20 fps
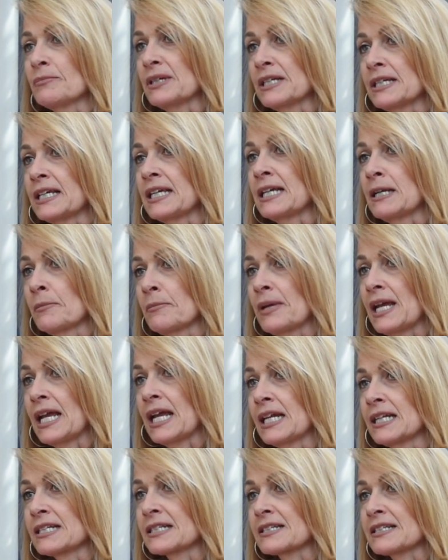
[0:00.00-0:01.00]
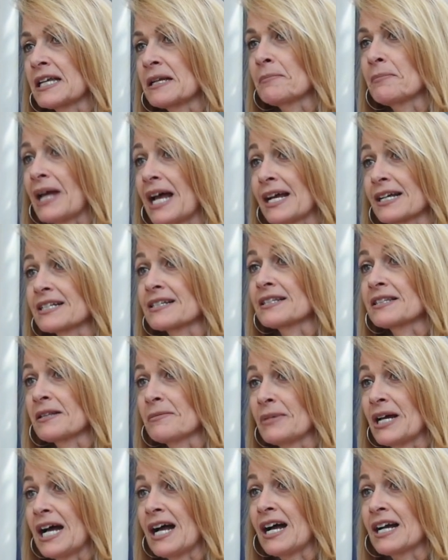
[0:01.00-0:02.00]
a big campaign. It's like bags in the
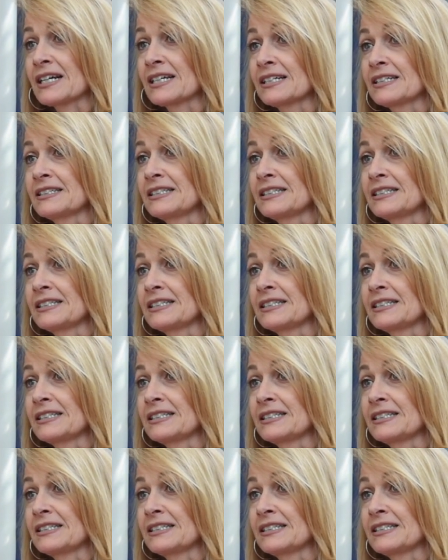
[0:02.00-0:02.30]
back